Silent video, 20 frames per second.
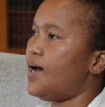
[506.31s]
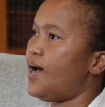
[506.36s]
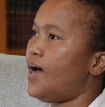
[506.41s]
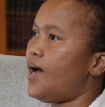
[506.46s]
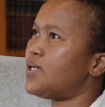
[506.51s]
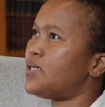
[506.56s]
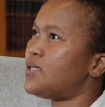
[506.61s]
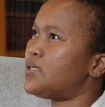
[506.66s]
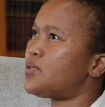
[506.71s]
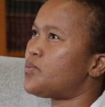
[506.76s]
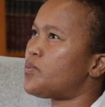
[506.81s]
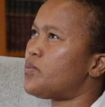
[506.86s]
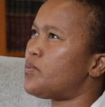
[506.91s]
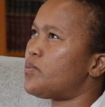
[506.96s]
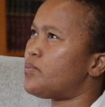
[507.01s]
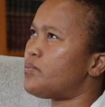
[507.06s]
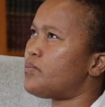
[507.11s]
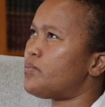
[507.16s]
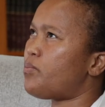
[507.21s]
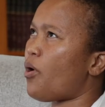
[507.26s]
And
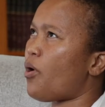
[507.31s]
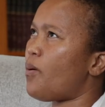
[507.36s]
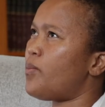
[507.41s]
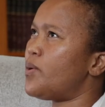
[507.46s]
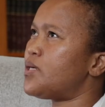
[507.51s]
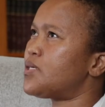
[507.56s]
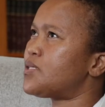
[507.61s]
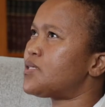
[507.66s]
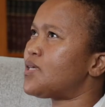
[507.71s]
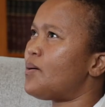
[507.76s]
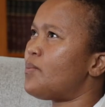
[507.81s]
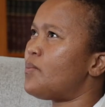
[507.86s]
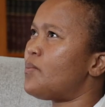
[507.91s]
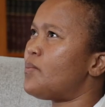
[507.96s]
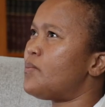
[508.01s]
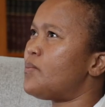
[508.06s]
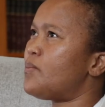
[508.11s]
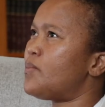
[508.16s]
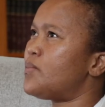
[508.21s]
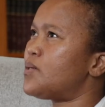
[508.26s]
probably
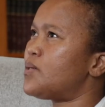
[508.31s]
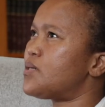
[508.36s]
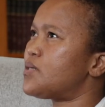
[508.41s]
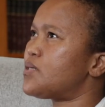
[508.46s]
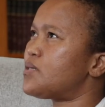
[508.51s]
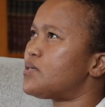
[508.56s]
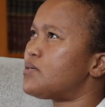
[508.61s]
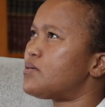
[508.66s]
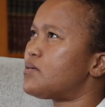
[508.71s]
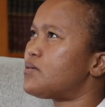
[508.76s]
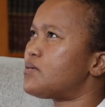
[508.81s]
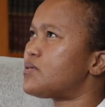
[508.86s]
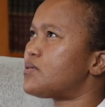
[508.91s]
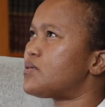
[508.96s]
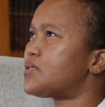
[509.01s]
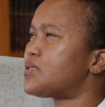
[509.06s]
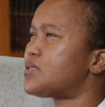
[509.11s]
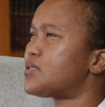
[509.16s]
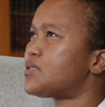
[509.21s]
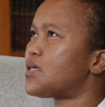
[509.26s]
some
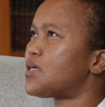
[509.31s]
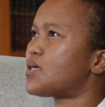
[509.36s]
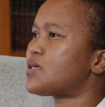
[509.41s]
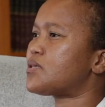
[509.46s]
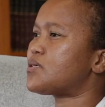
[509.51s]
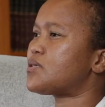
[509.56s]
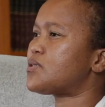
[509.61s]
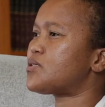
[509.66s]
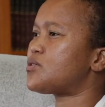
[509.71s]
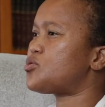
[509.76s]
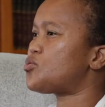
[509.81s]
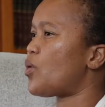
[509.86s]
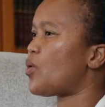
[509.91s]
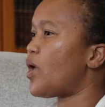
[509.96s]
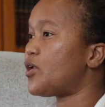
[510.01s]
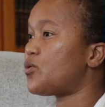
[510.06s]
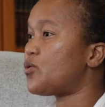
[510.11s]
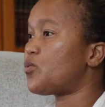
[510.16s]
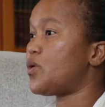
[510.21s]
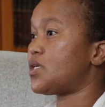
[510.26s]
6 to
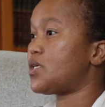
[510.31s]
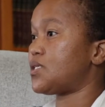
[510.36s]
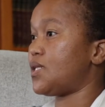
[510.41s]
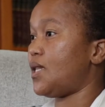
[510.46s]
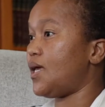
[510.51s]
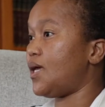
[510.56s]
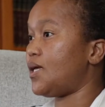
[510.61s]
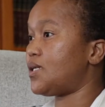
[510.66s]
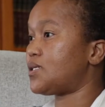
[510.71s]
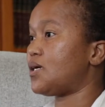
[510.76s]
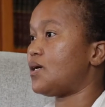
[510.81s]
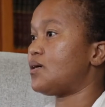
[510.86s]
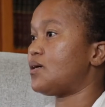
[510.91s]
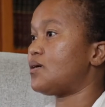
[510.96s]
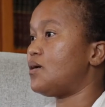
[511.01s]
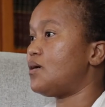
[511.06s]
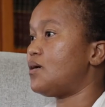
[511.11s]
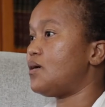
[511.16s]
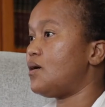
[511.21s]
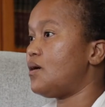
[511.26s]
8 weeks
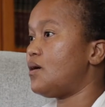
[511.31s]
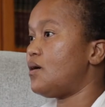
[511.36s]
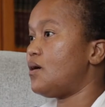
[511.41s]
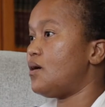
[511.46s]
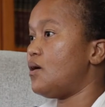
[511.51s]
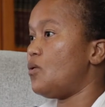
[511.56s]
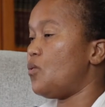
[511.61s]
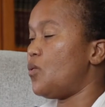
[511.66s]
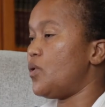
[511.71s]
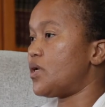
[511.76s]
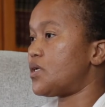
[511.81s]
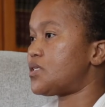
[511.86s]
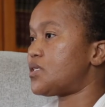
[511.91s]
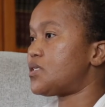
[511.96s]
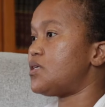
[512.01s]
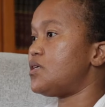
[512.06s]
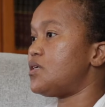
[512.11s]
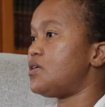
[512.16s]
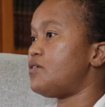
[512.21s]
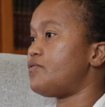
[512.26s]
later, we
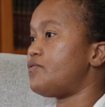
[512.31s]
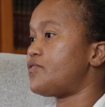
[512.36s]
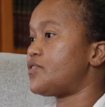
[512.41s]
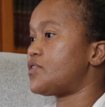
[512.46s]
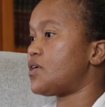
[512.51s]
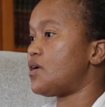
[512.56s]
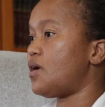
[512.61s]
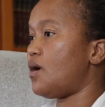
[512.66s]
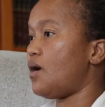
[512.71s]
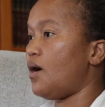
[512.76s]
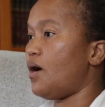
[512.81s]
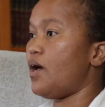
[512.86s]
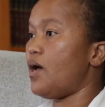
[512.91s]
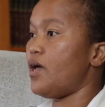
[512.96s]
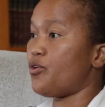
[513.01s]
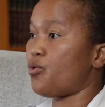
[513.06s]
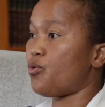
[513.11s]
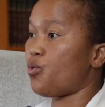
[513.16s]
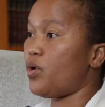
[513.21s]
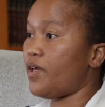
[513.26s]
received
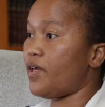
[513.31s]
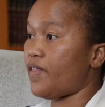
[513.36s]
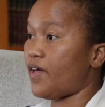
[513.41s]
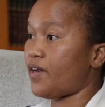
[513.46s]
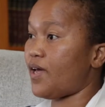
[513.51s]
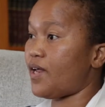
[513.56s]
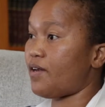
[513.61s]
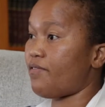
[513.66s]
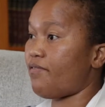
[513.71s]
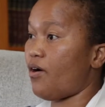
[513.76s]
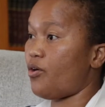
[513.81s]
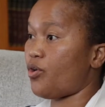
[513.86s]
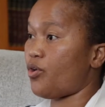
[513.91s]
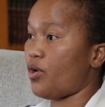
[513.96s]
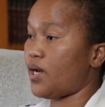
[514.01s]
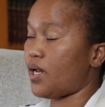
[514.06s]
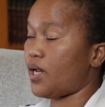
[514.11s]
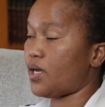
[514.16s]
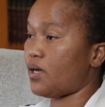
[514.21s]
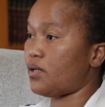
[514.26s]
a ruling that had found
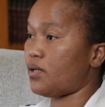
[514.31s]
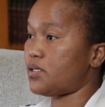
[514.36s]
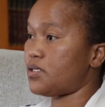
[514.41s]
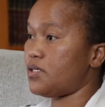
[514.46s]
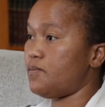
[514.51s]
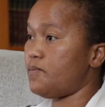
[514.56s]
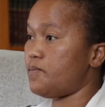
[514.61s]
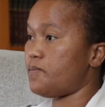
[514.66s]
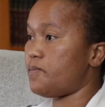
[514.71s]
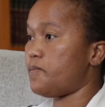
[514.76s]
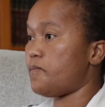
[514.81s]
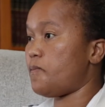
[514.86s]
Yolanda guilty.